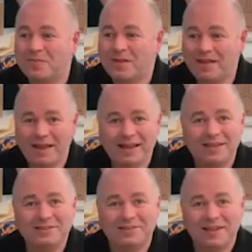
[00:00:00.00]
yeah,
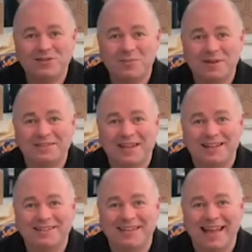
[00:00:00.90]
as I say, super
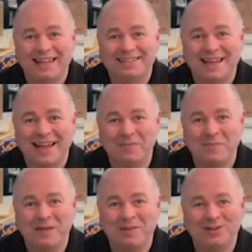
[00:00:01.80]
excited to get
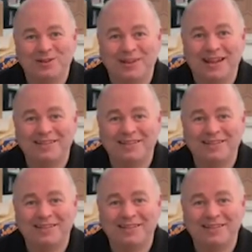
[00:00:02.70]
Beam out to you guys.